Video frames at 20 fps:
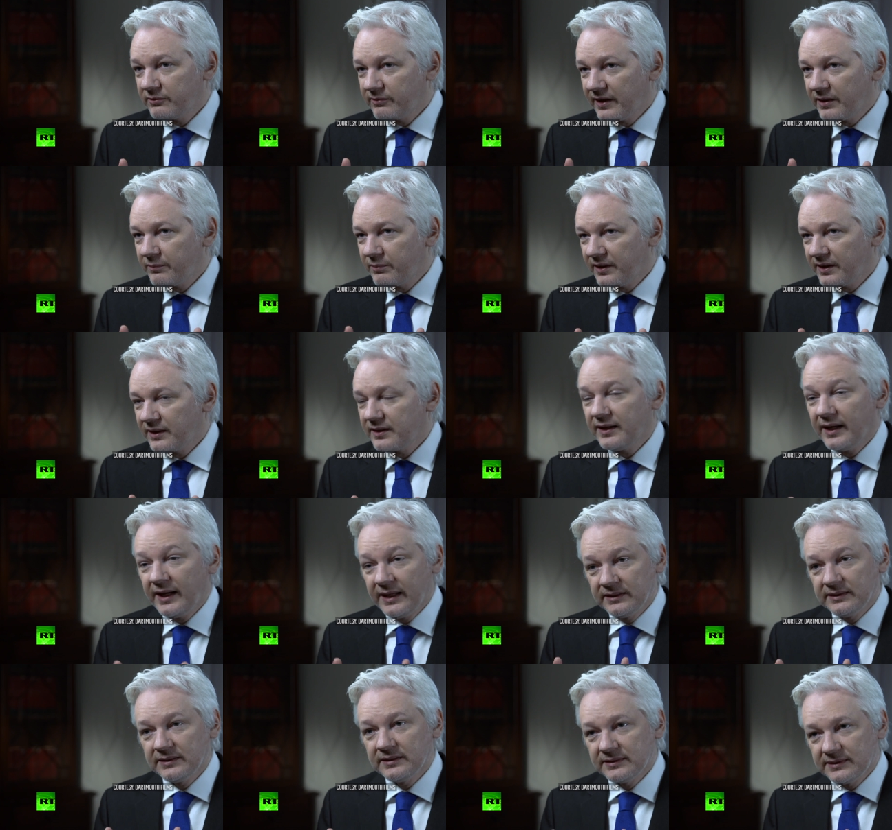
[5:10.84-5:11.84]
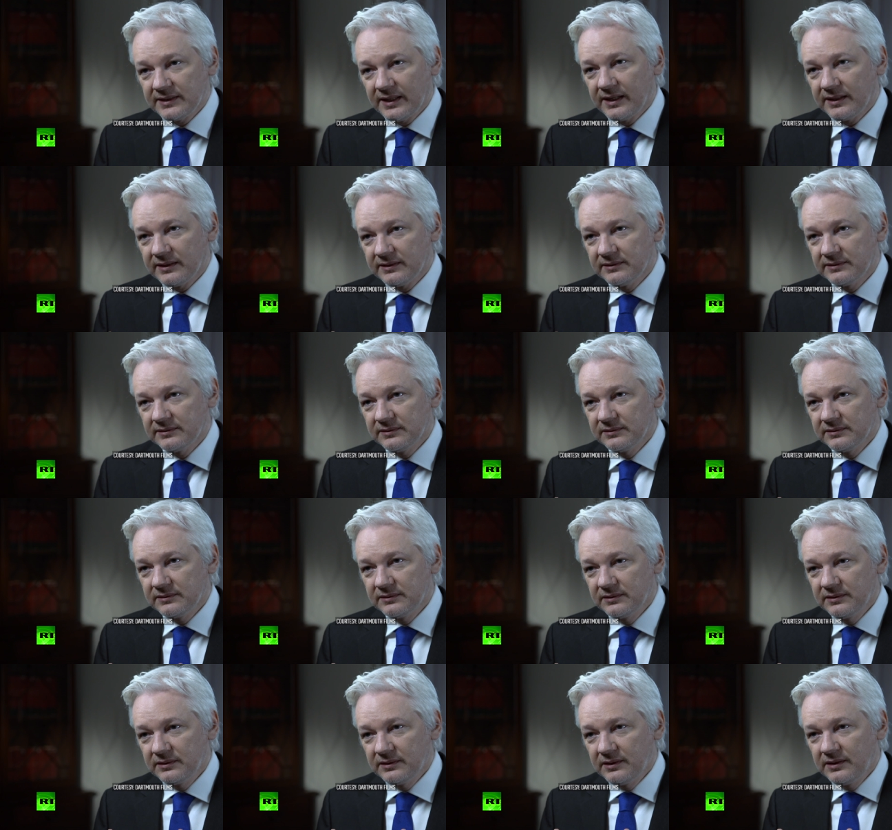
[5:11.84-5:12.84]
Arabia and Qatar,
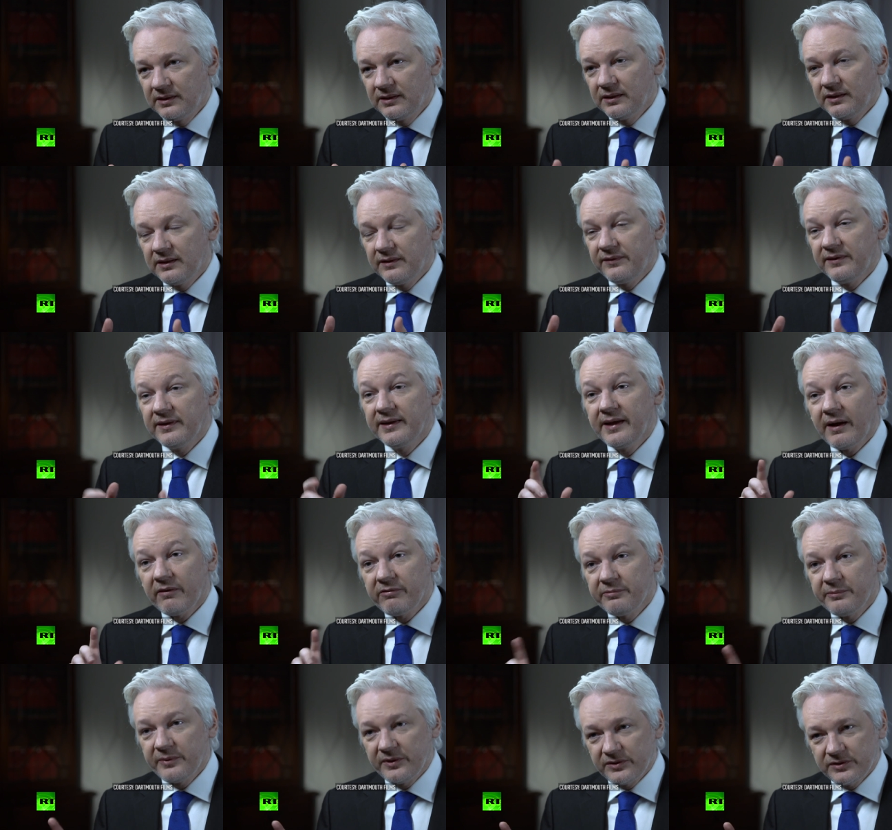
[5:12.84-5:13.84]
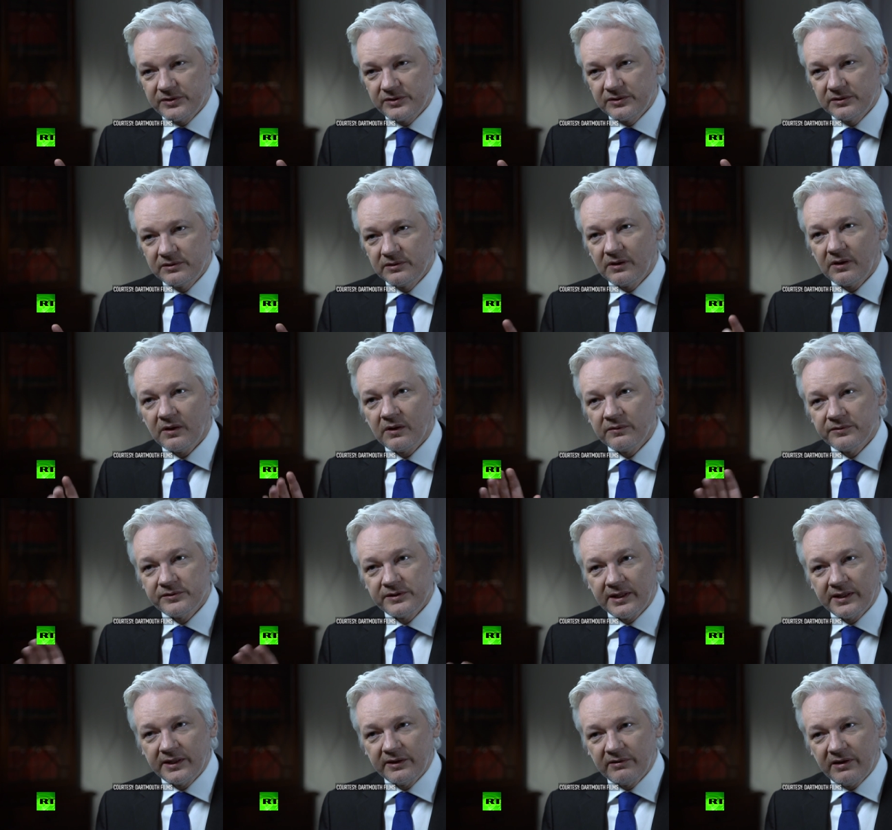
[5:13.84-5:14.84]
the governments of
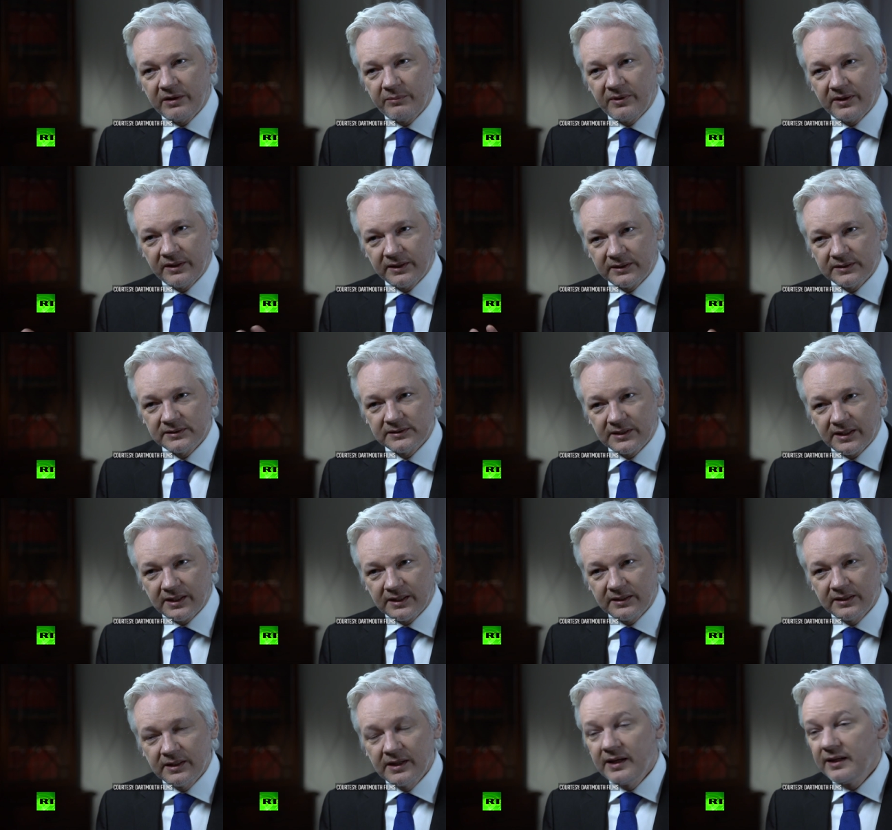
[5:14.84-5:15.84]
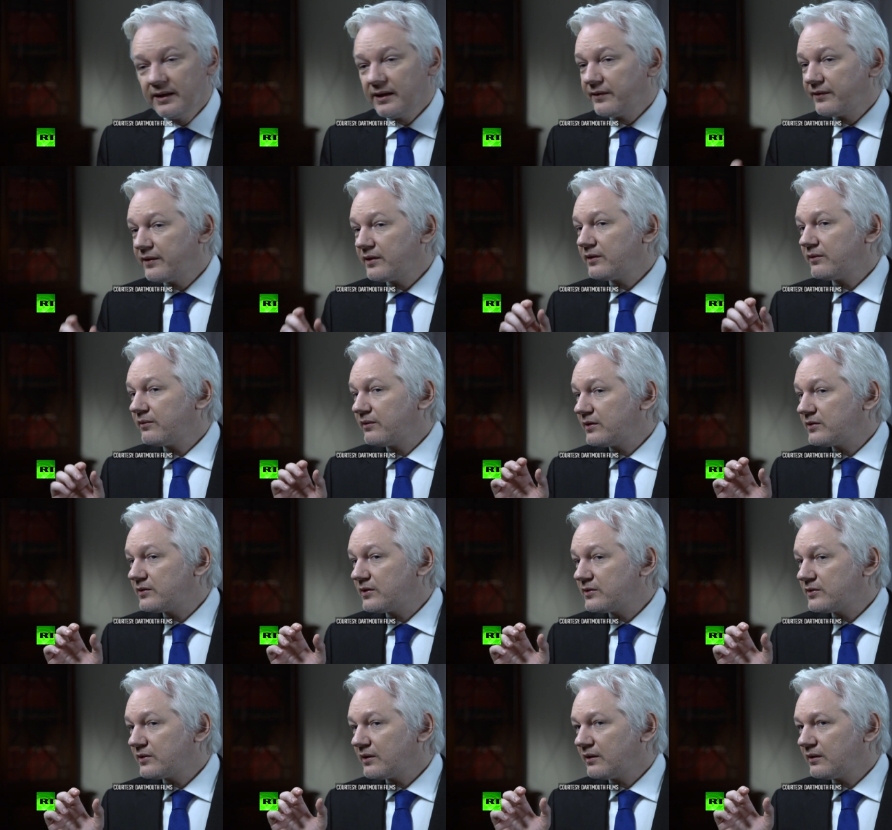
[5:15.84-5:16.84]
Saudi Arabia and Qatar. Now, this
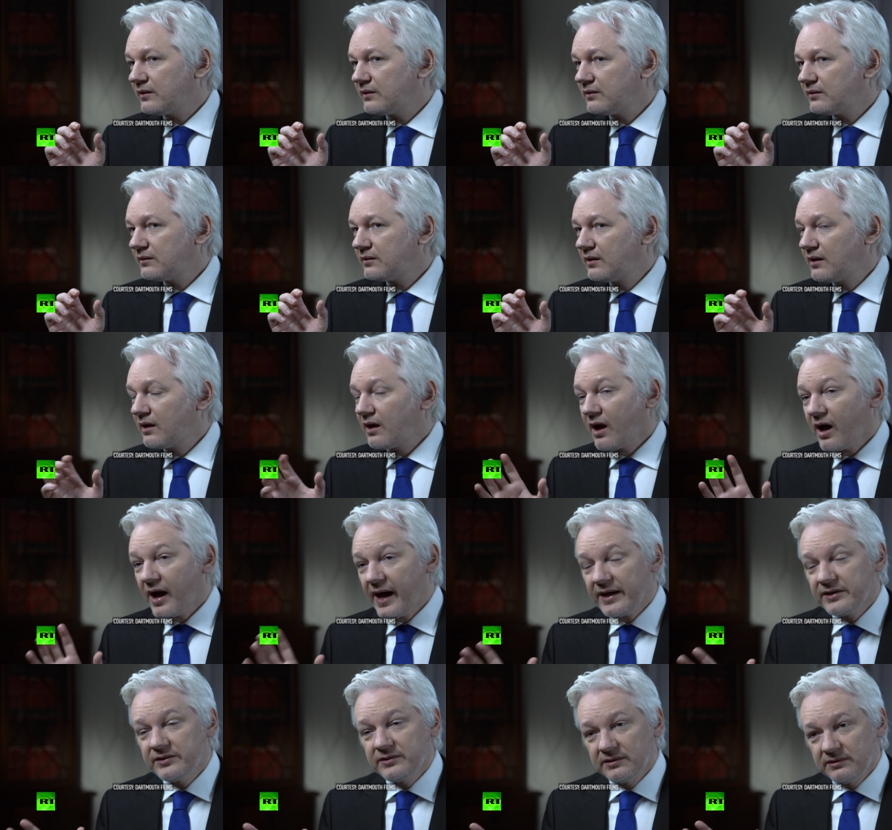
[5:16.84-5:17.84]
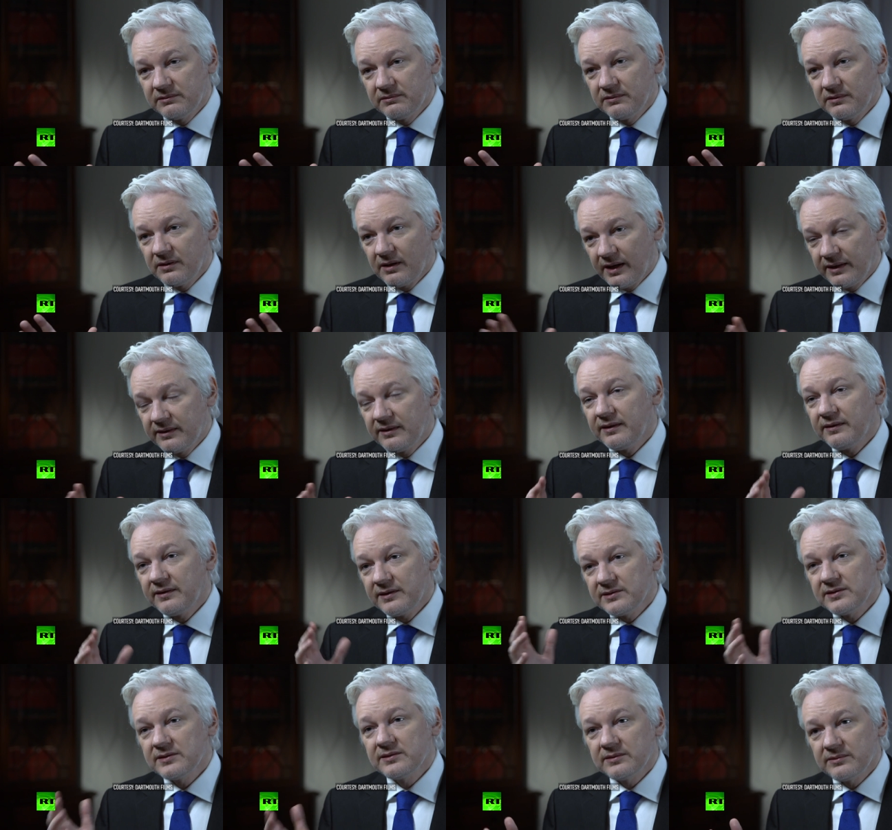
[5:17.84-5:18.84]
is I think
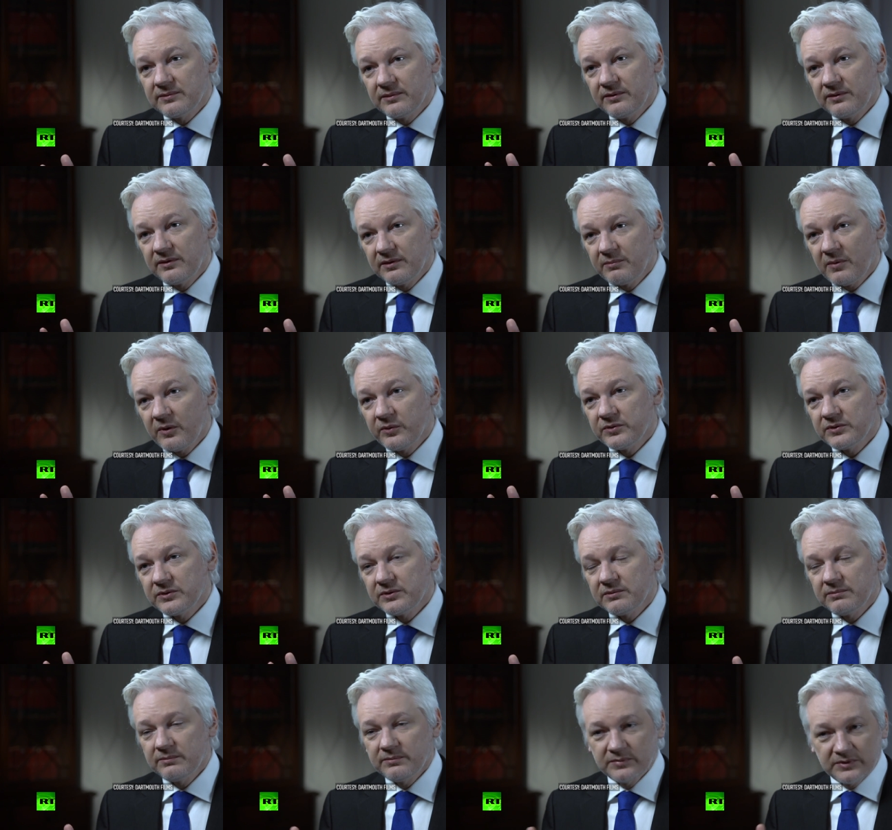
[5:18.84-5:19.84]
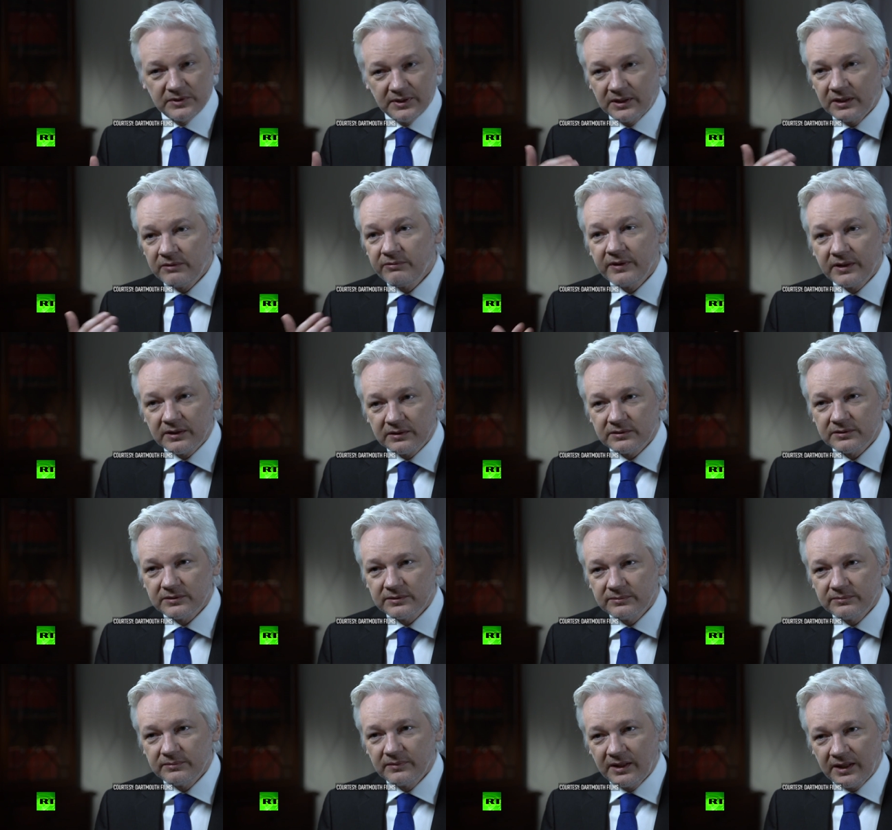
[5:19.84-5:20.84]
this is the most significant
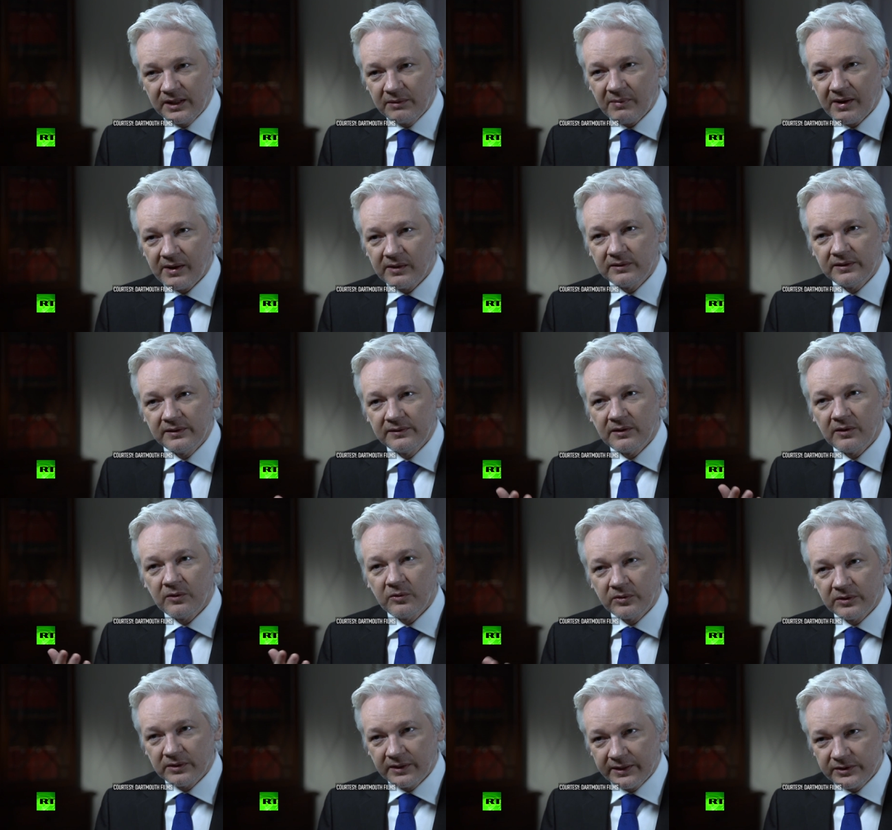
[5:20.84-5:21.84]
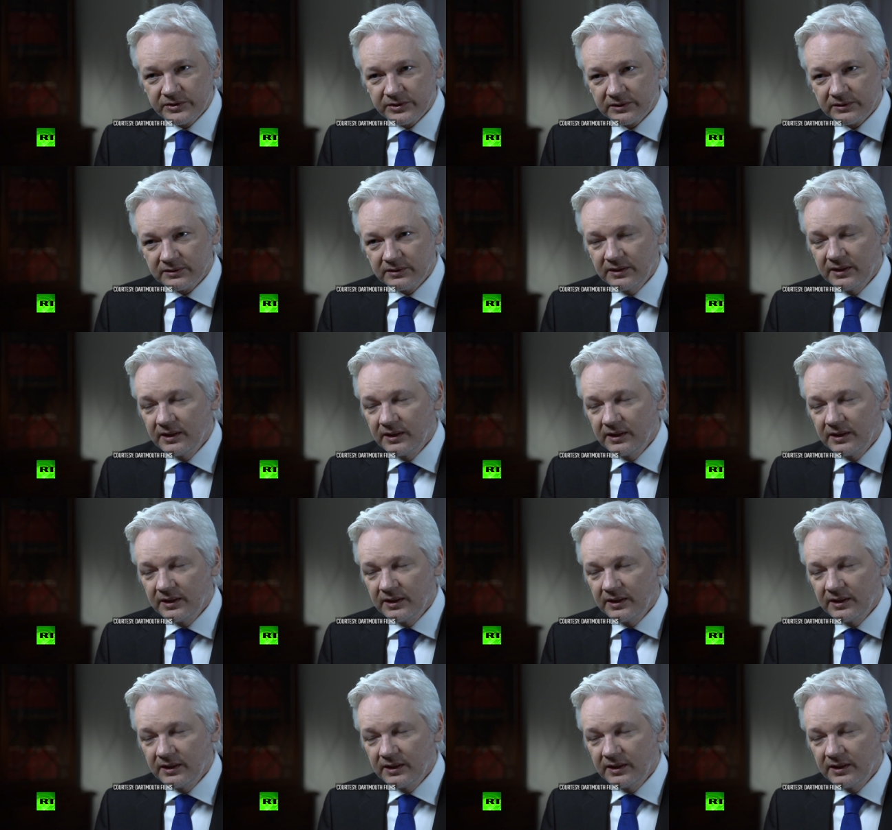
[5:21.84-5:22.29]
email in the whole collection.